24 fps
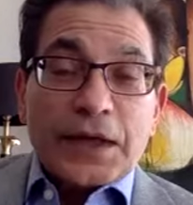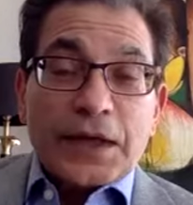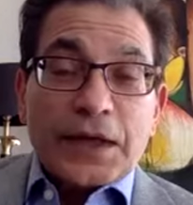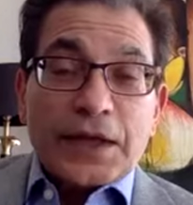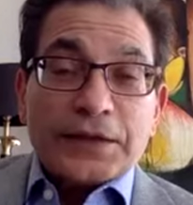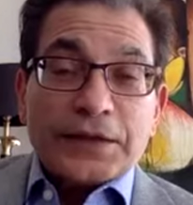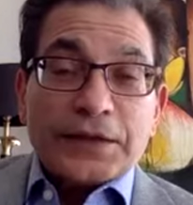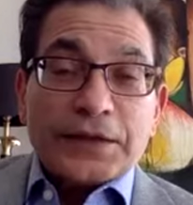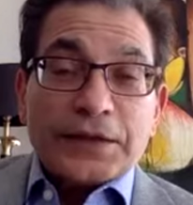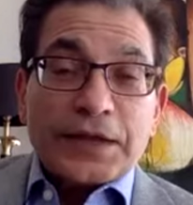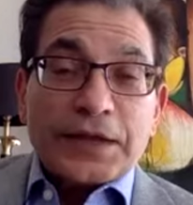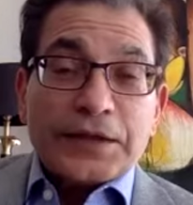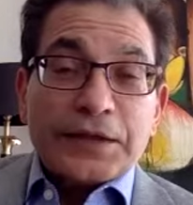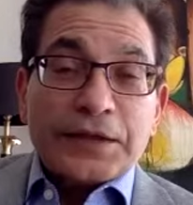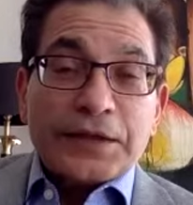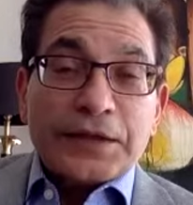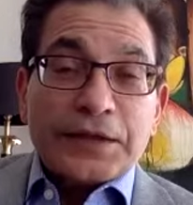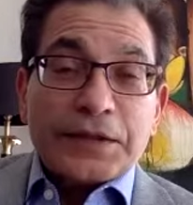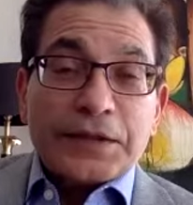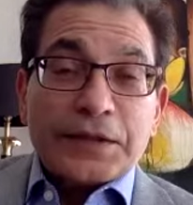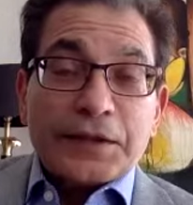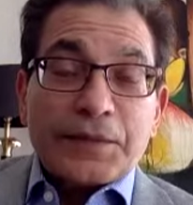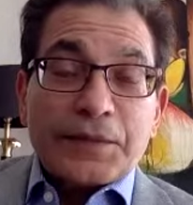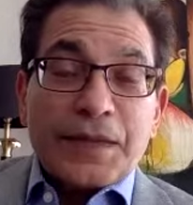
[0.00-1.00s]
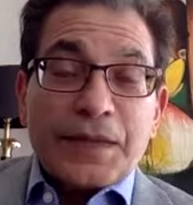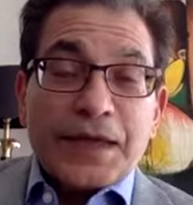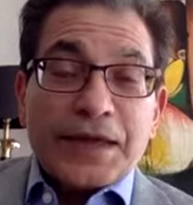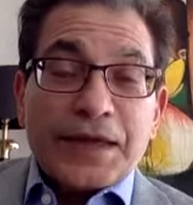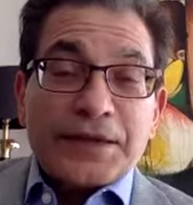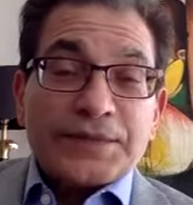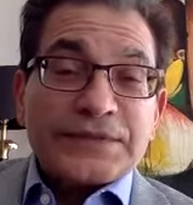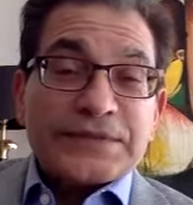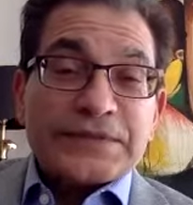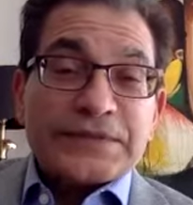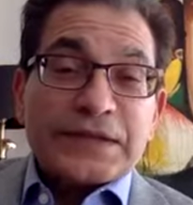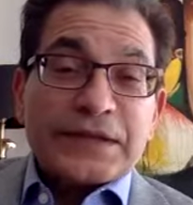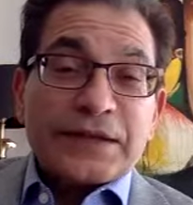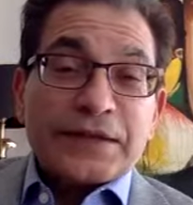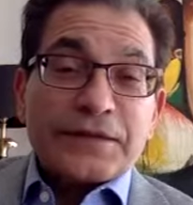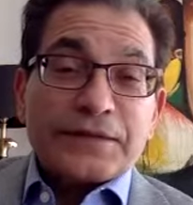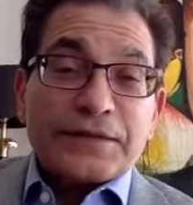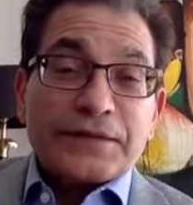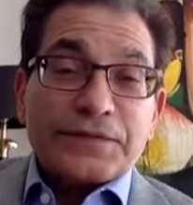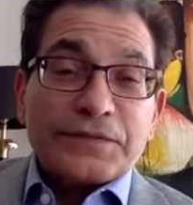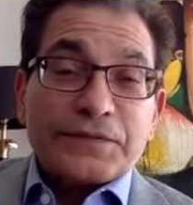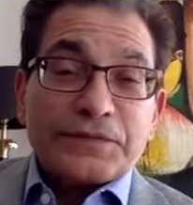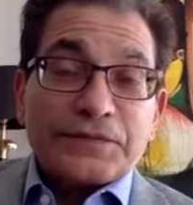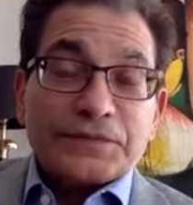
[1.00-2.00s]
And then the man
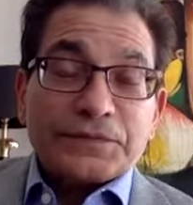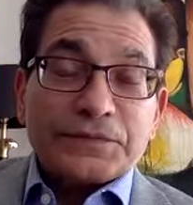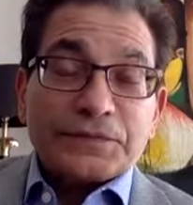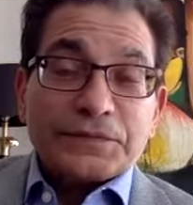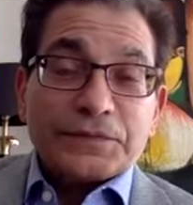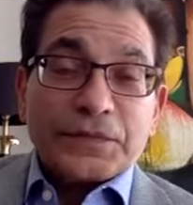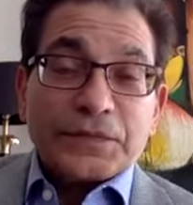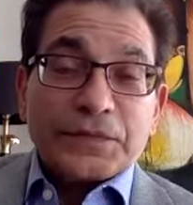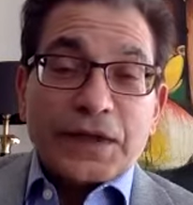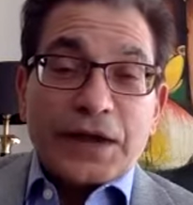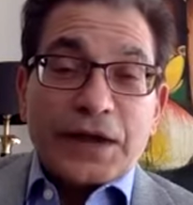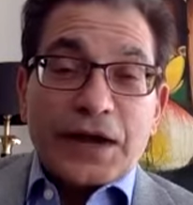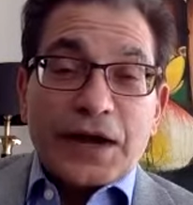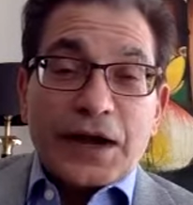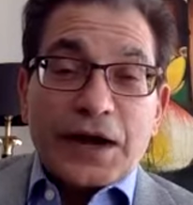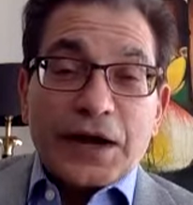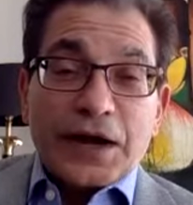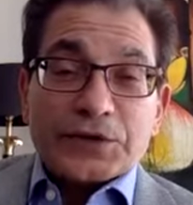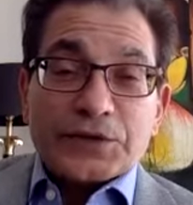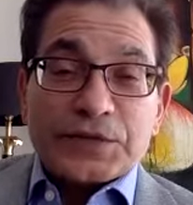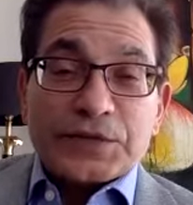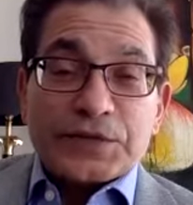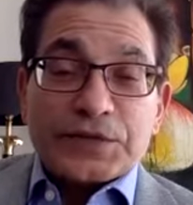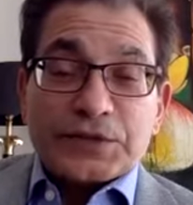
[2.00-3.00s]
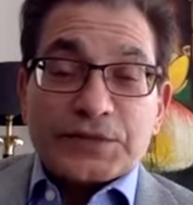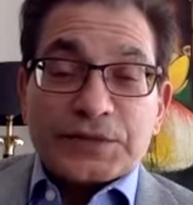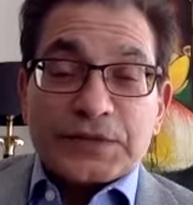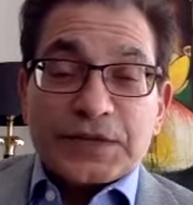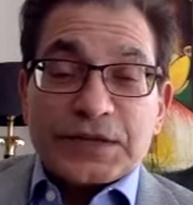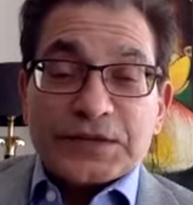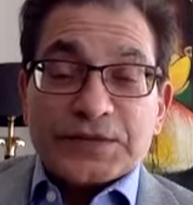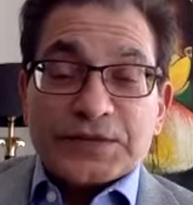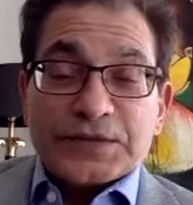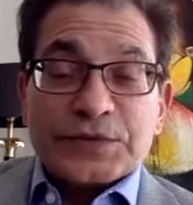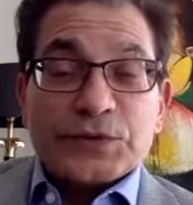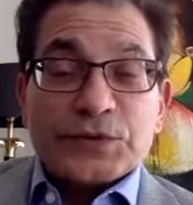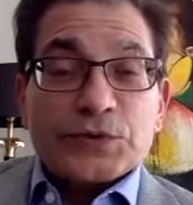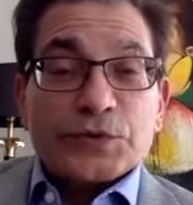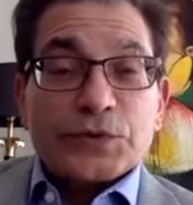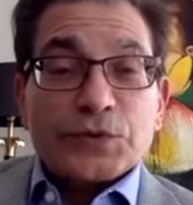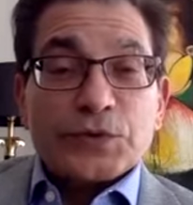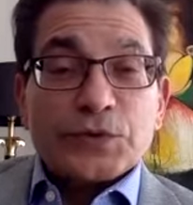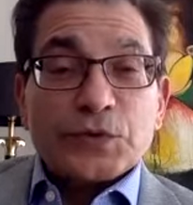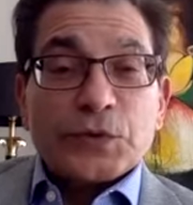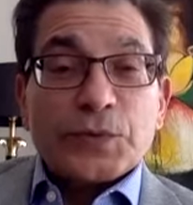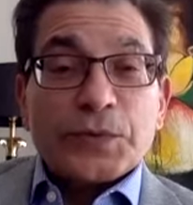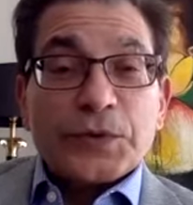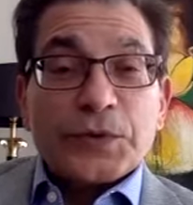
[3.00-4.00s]
himself, Archbishop Desmond
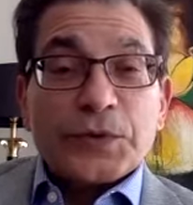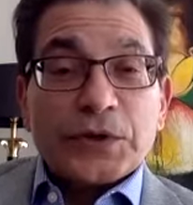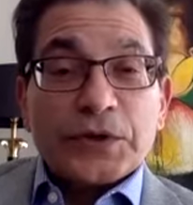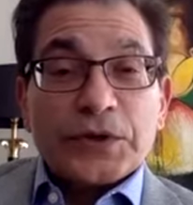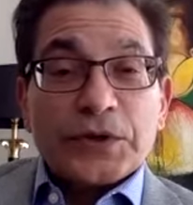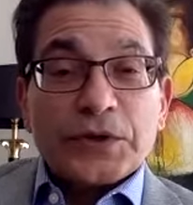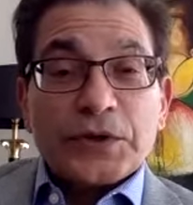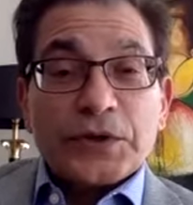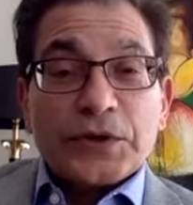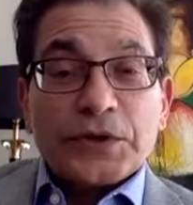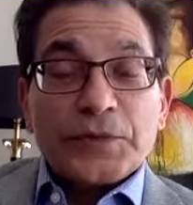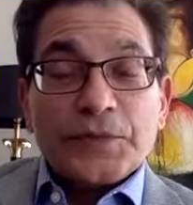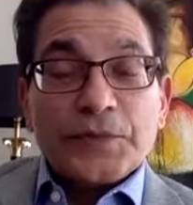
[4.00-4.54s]
Tutu, appeared.